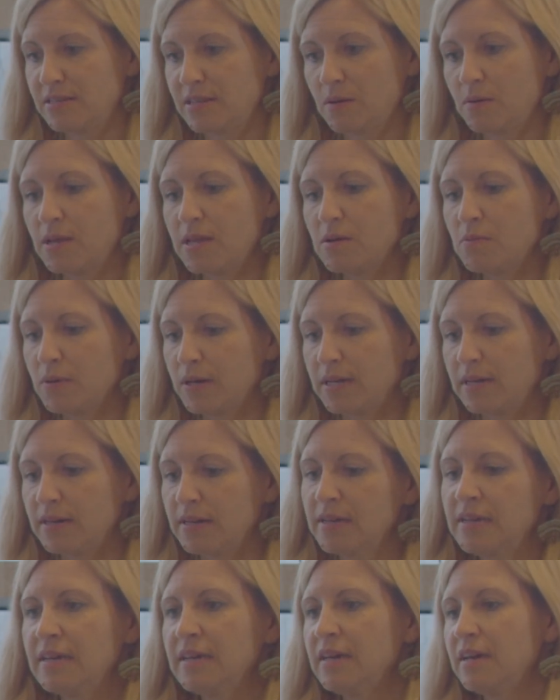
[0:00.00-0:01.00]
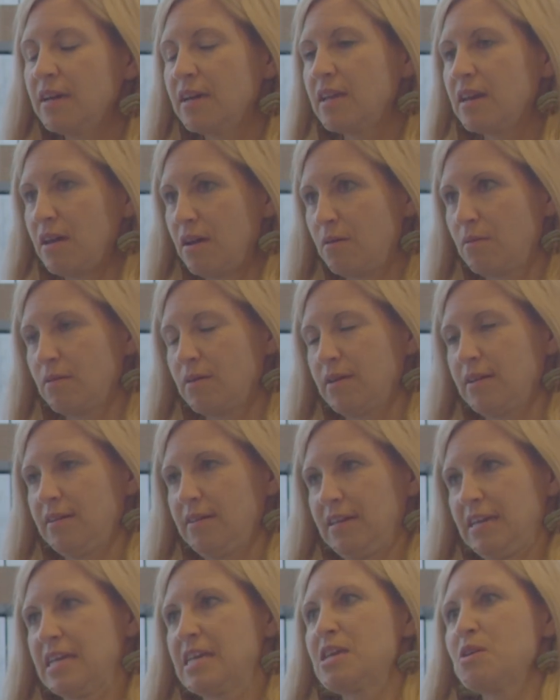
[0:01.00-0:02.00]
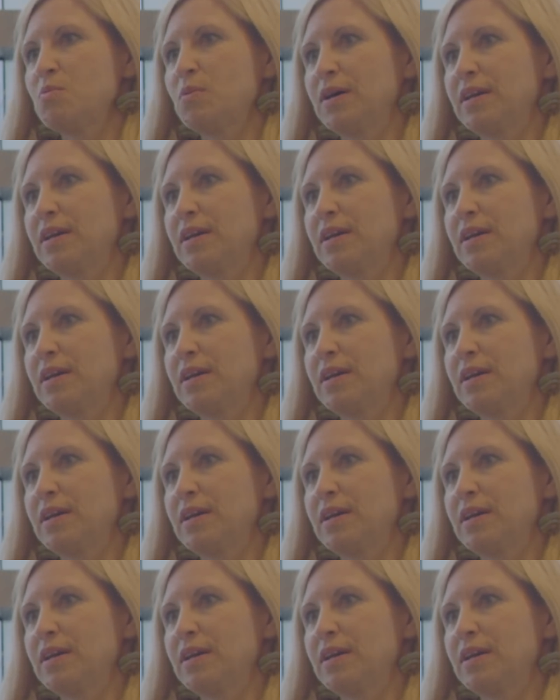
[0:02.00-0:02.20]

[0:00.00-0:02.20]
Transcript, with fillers: So he would, you know, he